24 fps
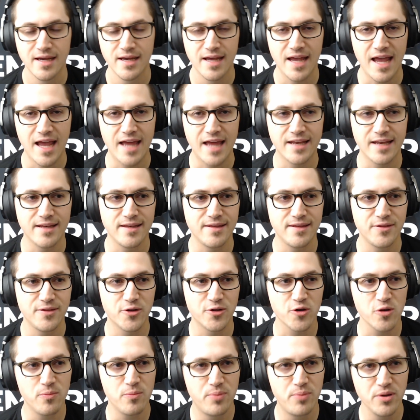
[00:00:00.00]
and
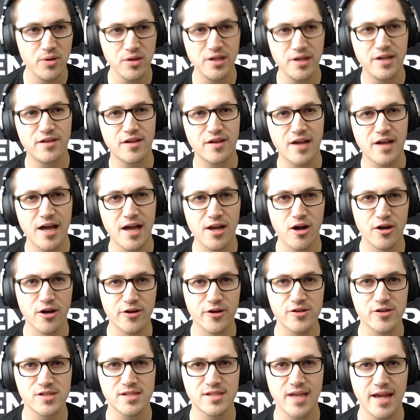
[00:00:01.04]
their ability to kind of
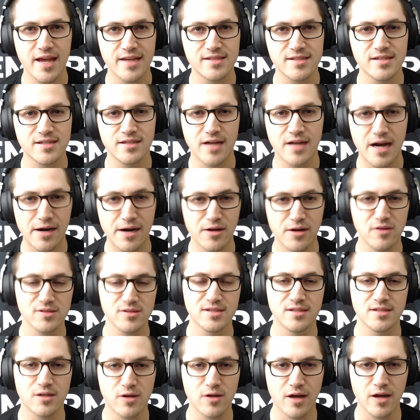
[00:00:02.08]
understand scenarios
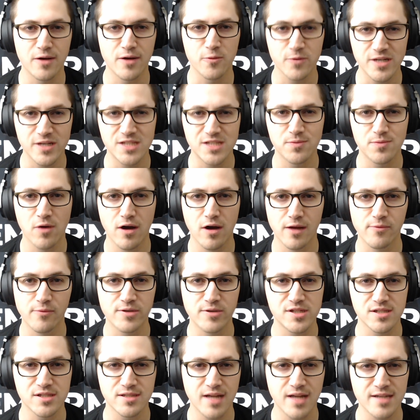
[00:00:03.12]
and respawn,
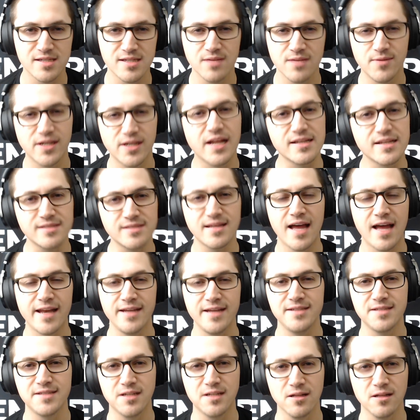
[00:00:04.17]
which is not something that's that
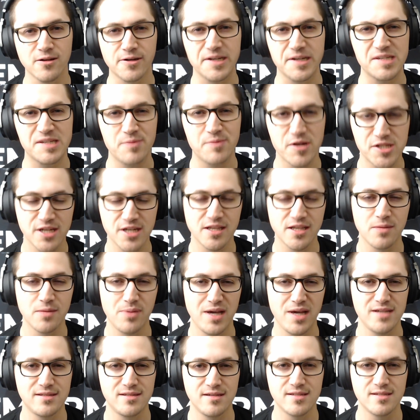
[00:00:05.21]
easy to learn, especially at the
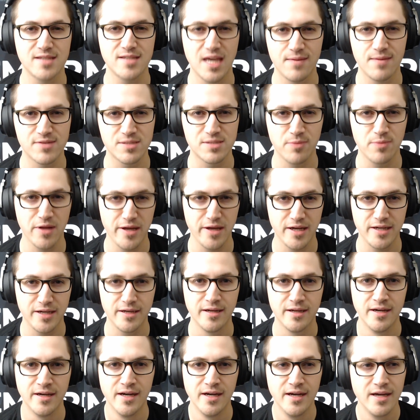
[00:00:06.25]
pace this game is
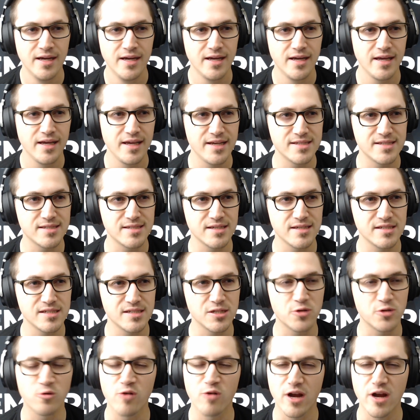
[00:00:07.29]
played, is
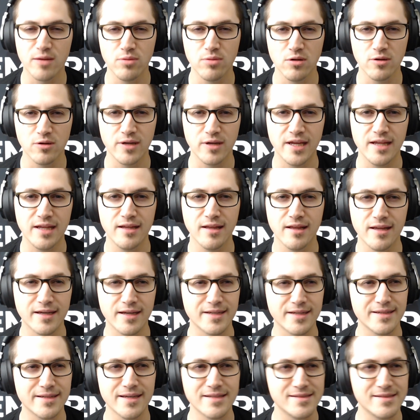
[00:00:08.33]
incredibly,
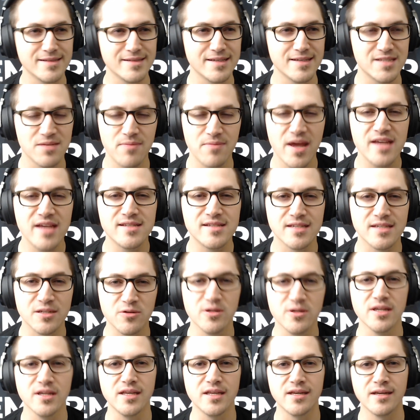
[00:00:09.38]
like, it's amazing,
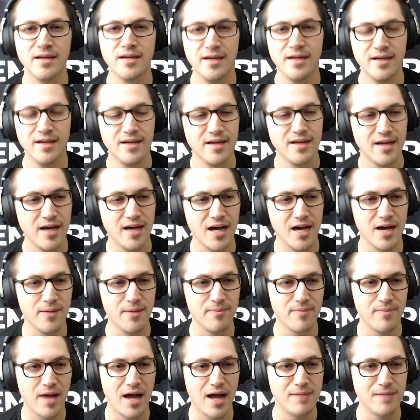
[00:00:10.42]
really.
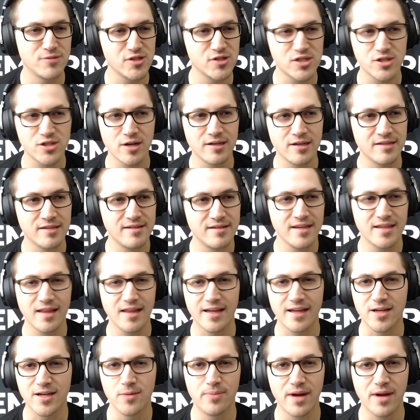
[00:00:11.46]
I'm just trying to think,
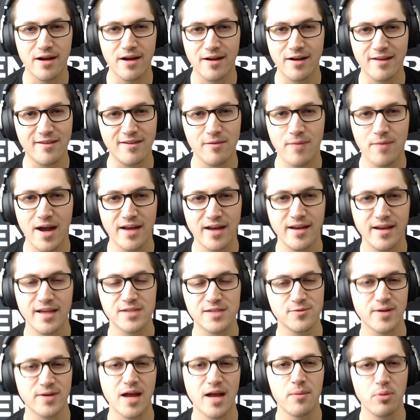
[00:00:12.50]
like, comparing it to my
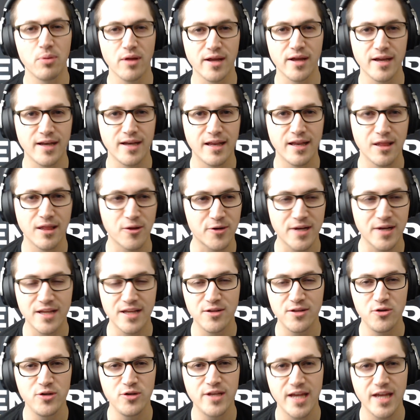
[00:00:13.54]
days when I played and learning
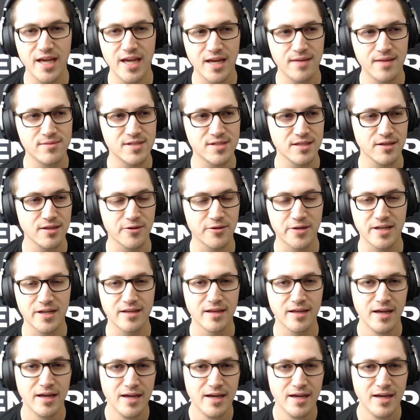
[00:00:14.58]
new games and learning,